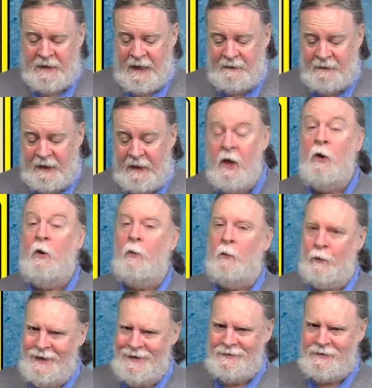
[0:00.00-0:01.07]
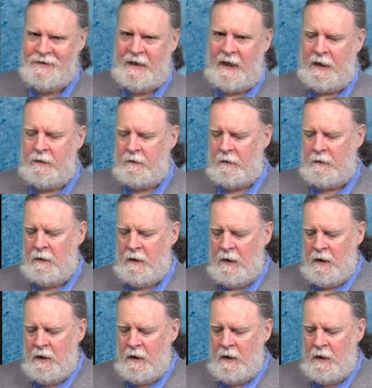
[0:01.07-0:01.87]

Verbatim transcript: and the real scandal